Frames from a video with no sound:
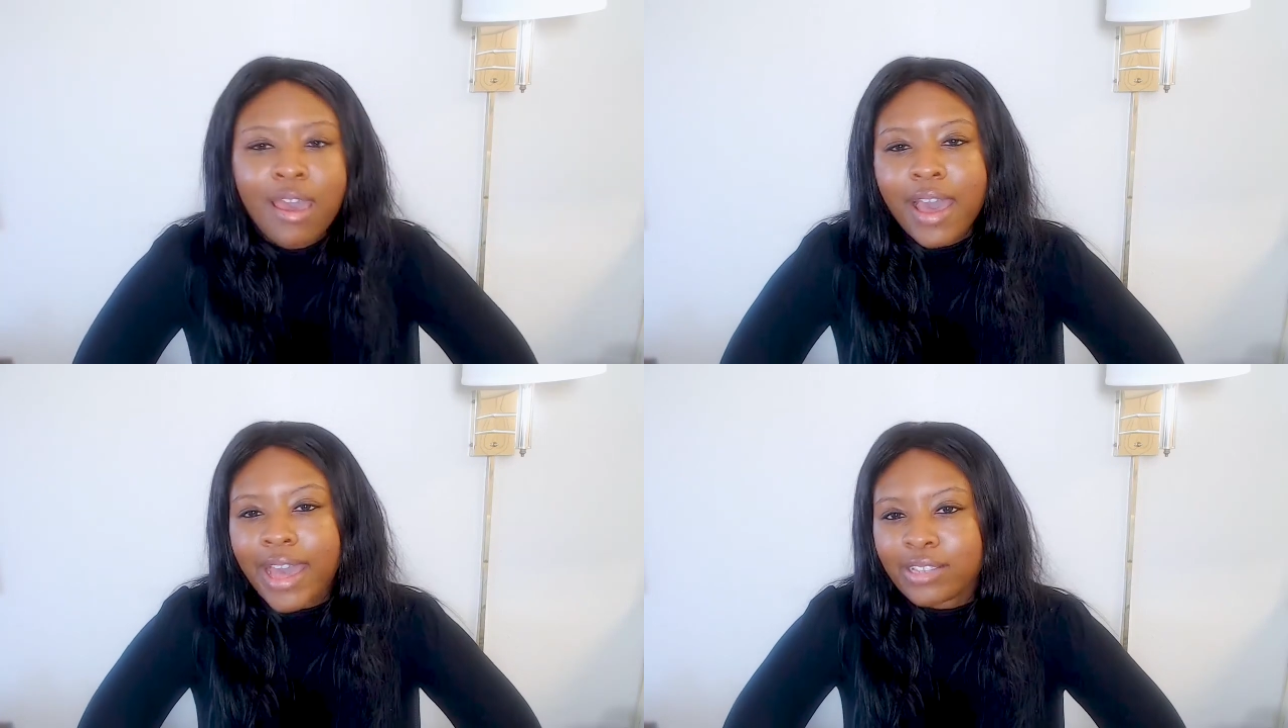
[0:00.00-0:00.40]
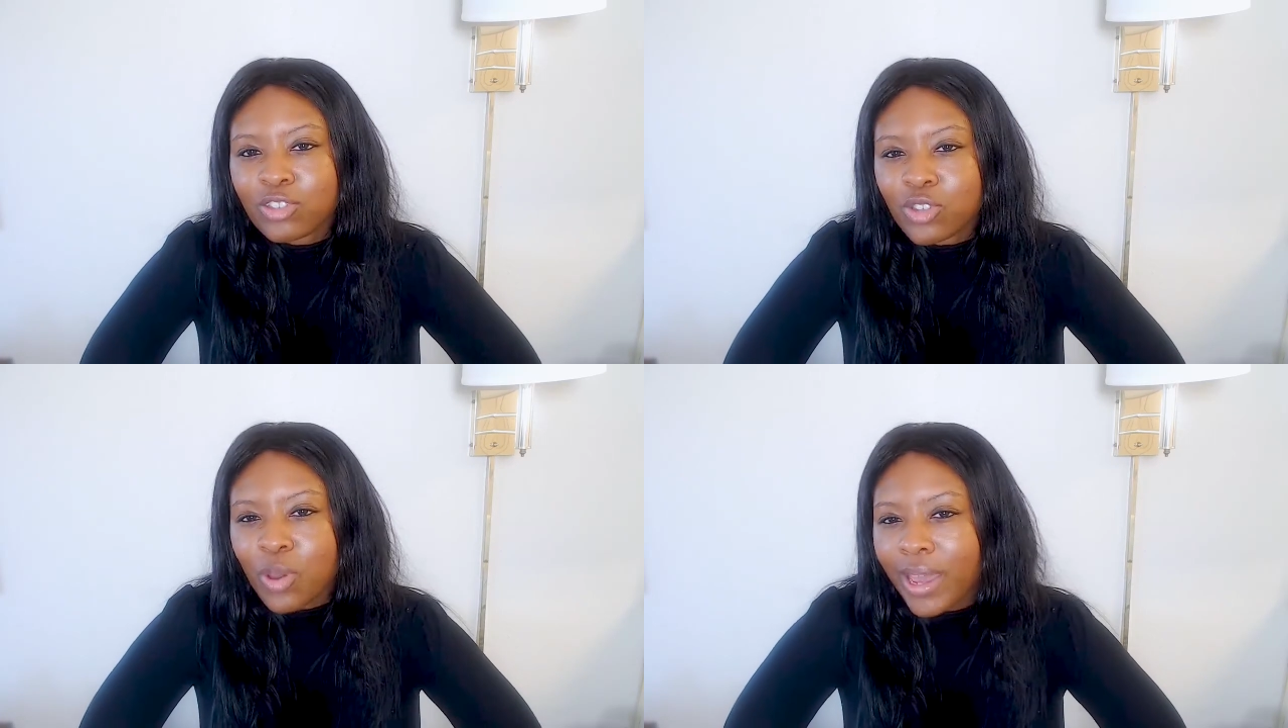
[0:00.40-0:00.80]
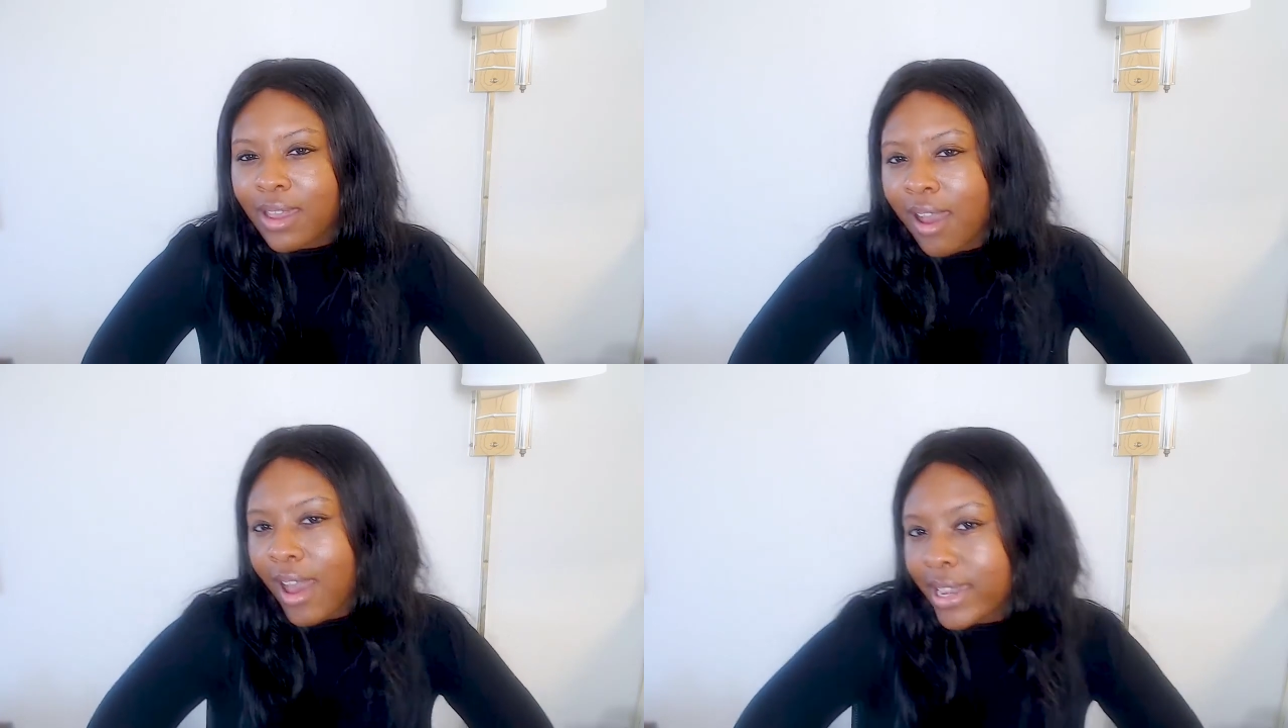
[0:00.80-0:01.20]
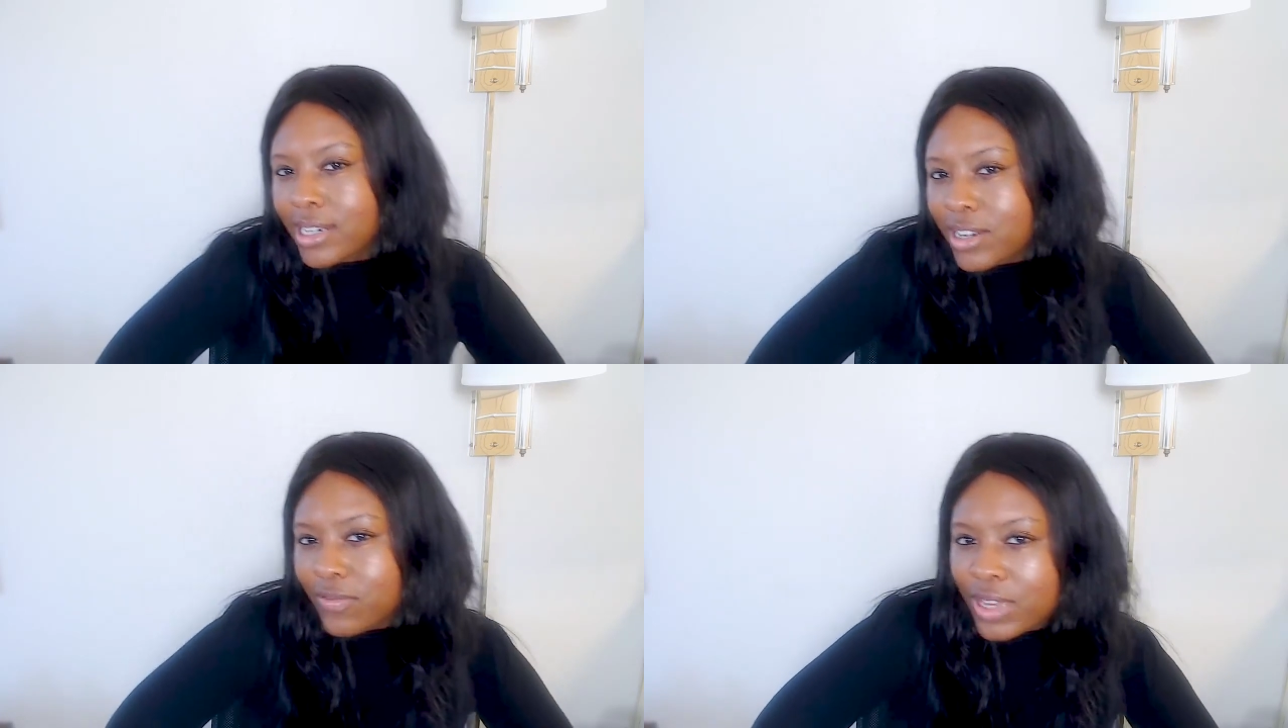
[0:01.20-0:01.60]
And so I
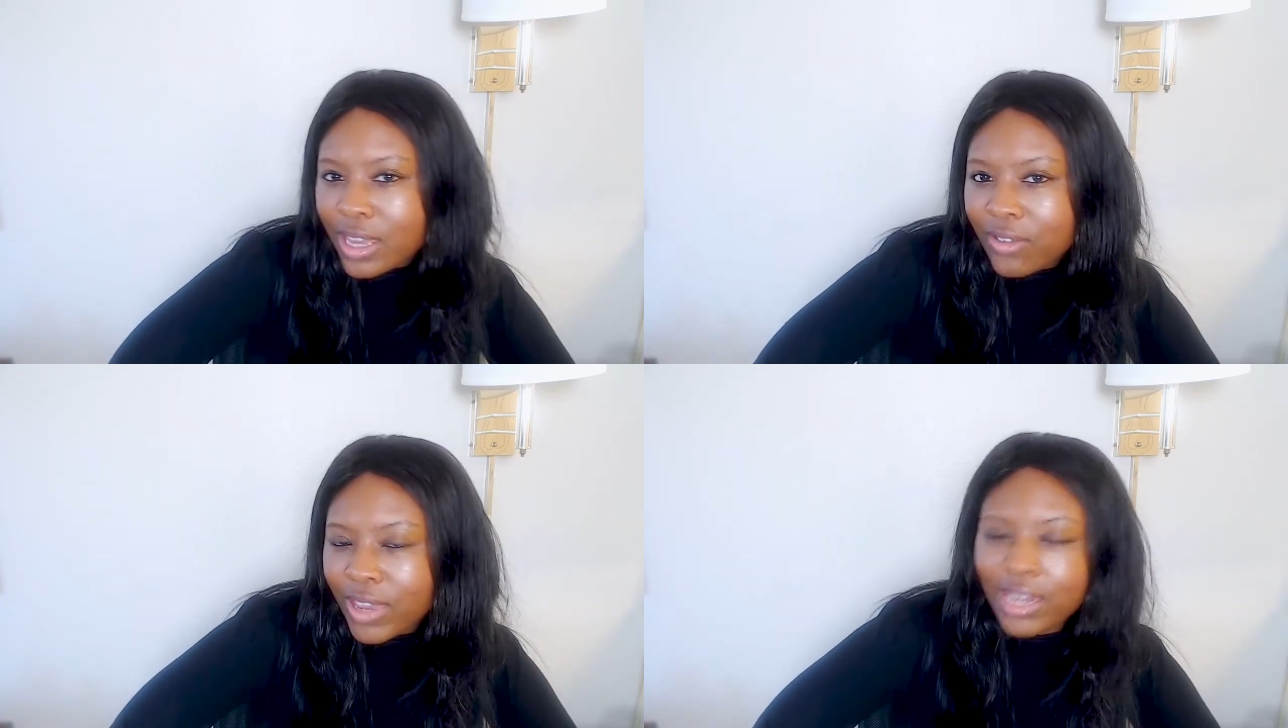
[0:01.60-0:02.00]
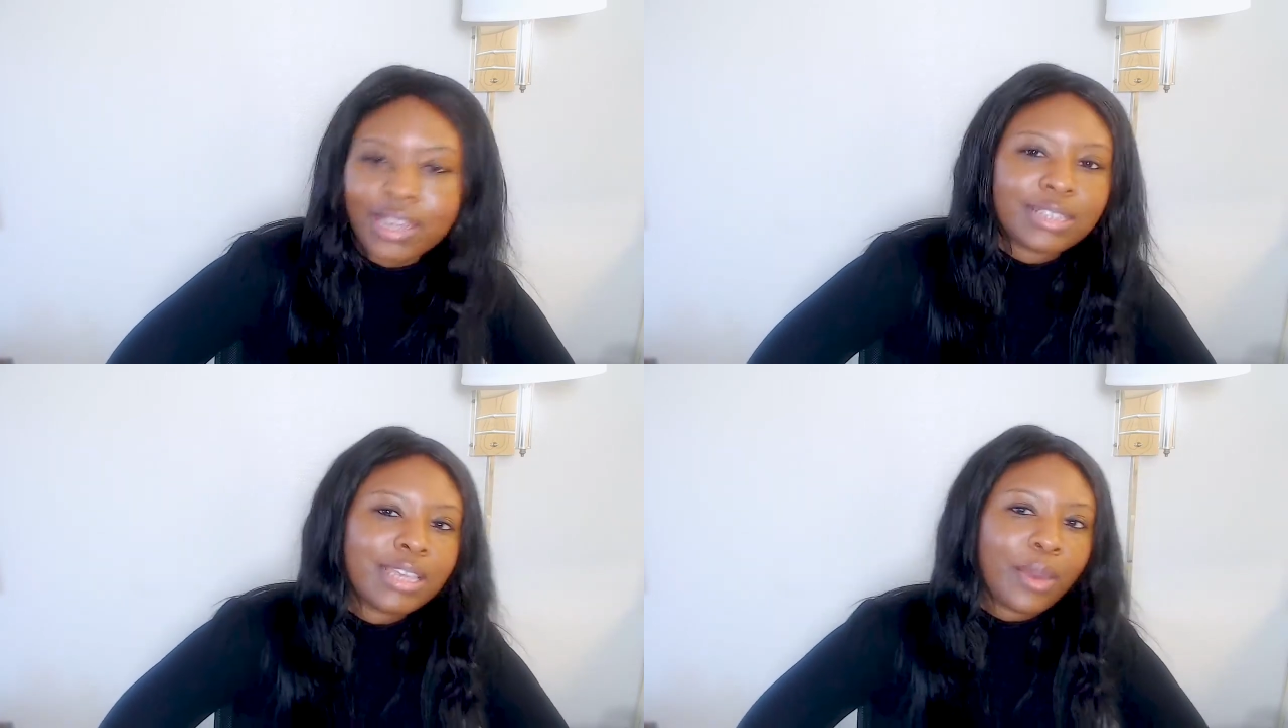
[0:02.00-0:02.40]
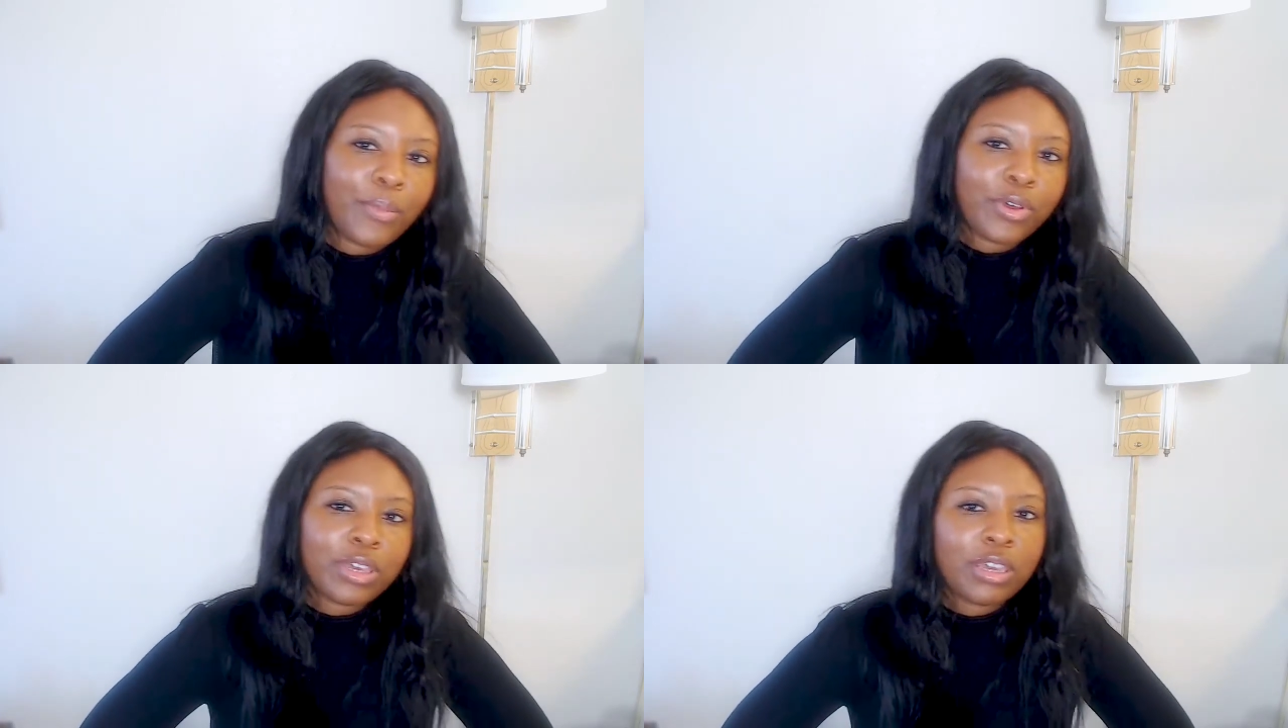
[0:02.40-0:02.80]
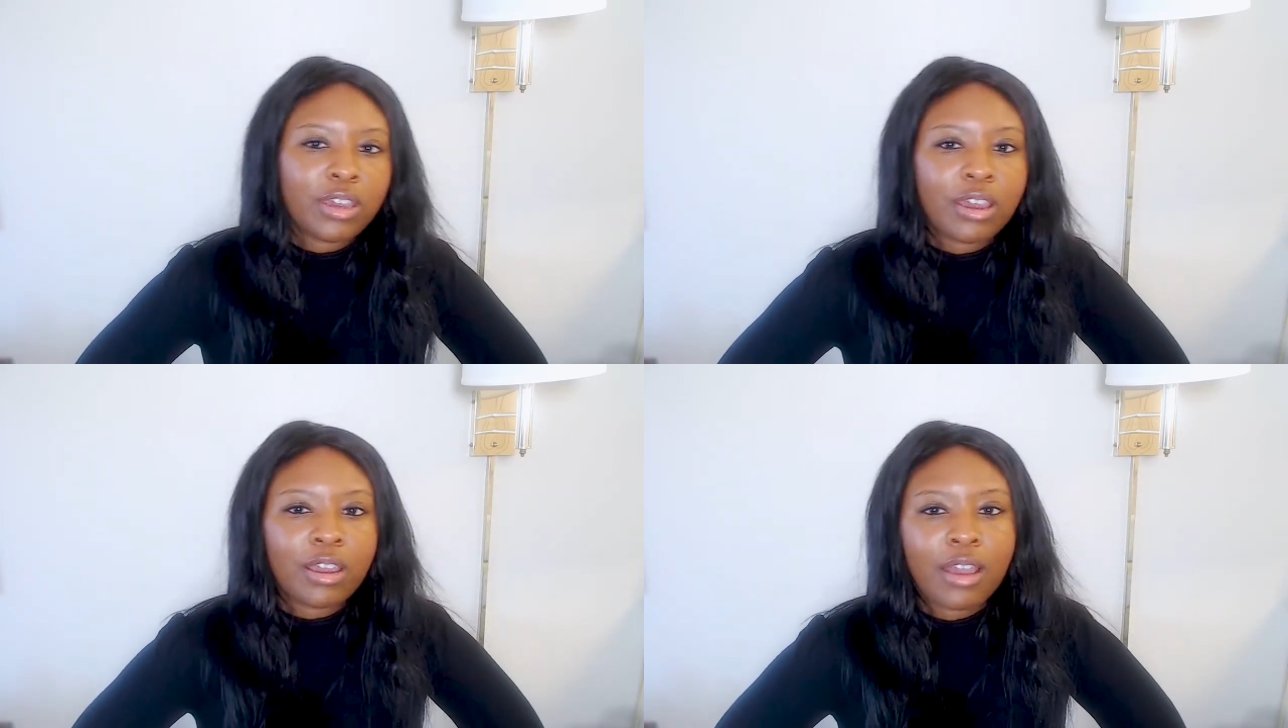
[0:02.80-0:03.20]
kind of give an example
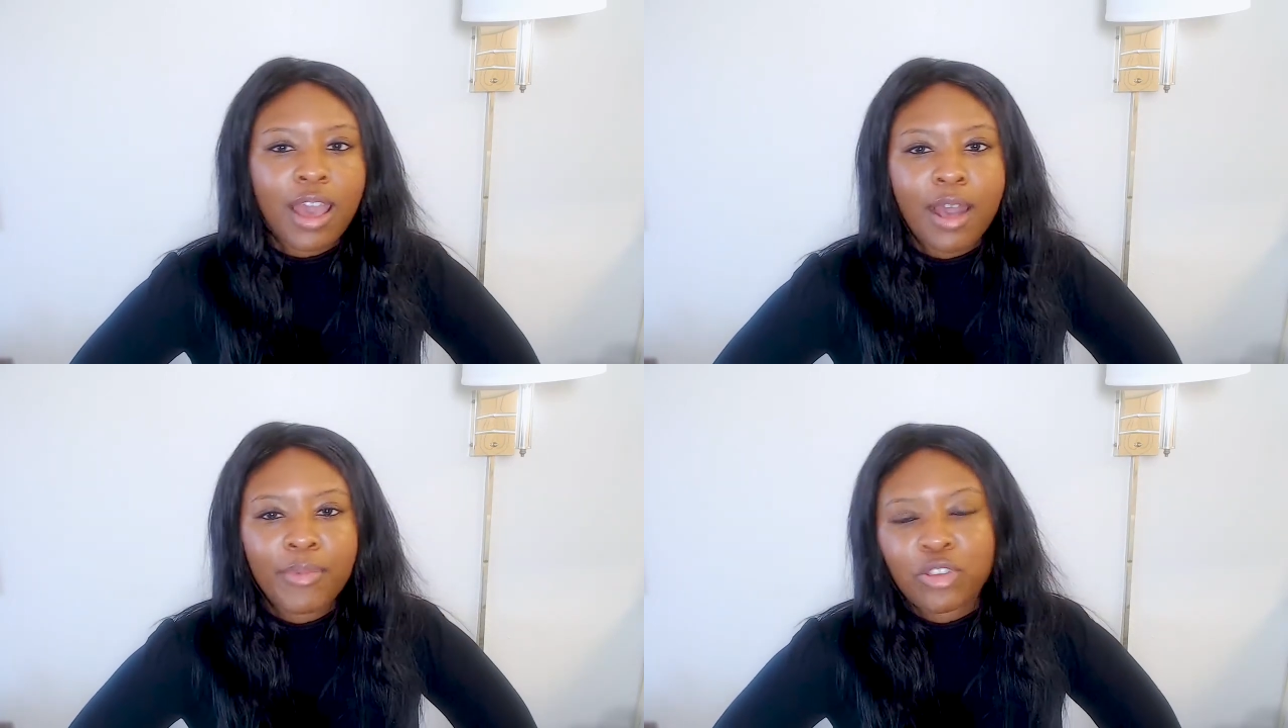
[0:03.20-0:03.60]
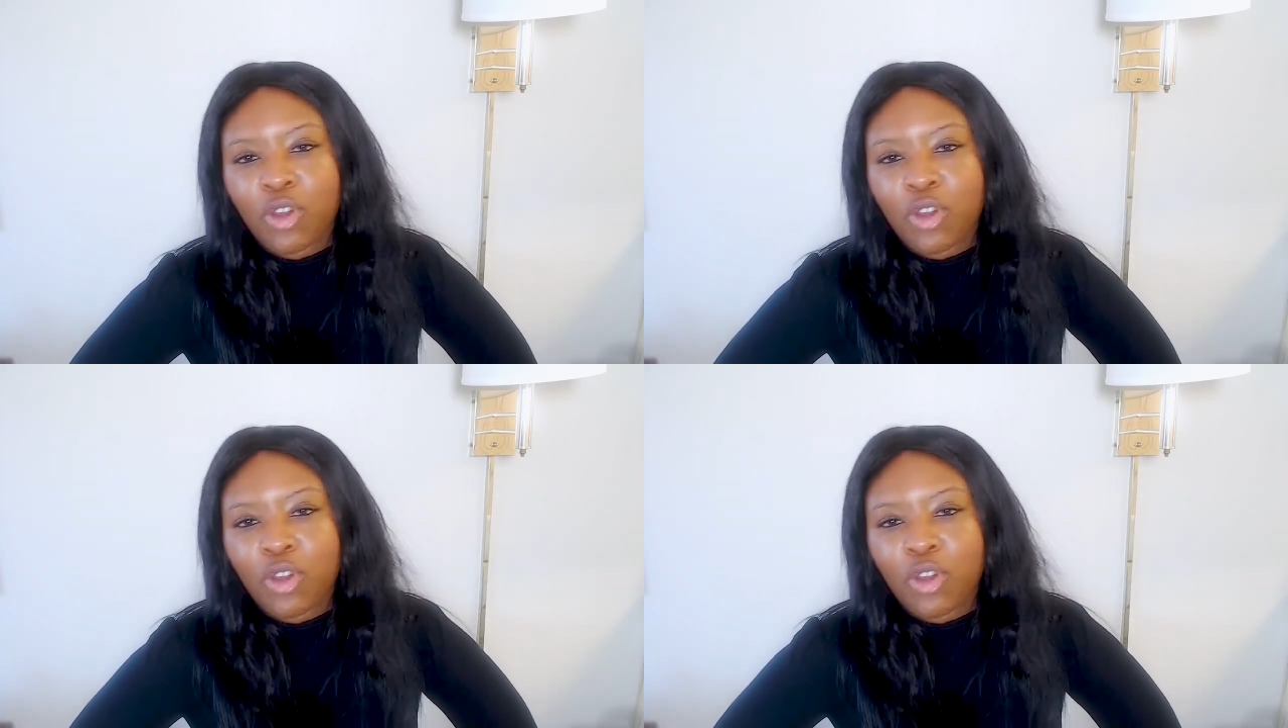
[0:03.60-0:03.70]
here and go